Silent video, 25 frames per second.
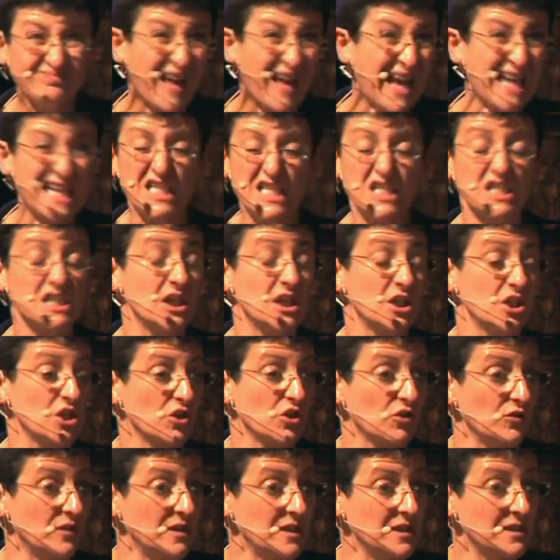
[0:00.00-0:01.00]
eight,
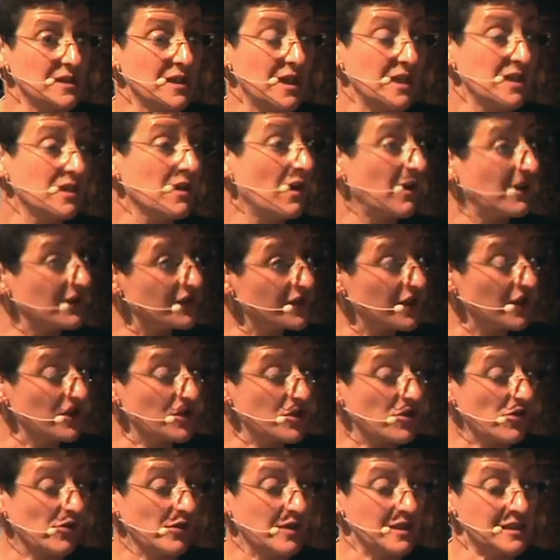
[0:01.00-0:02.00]
nine
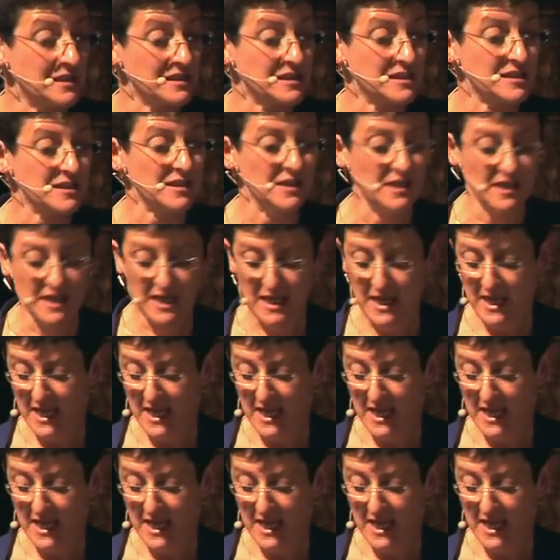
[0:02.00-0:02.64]
centuries.